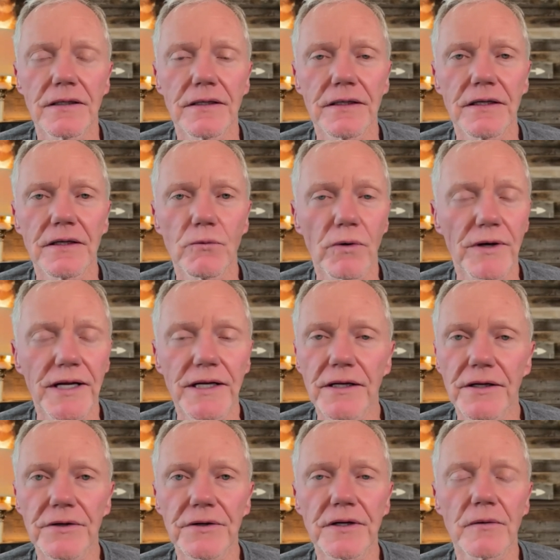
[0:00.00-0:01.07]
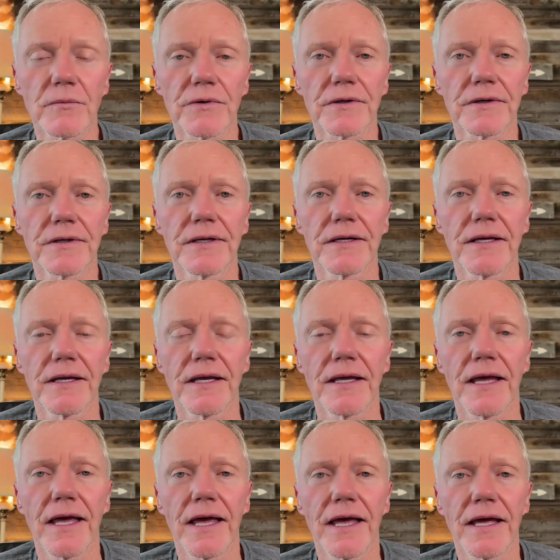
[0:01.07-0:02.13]
the one eight hundred number.
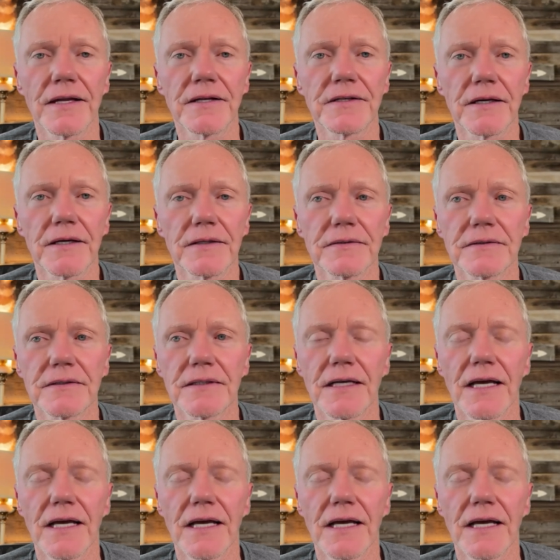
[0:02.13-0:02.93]
And uh,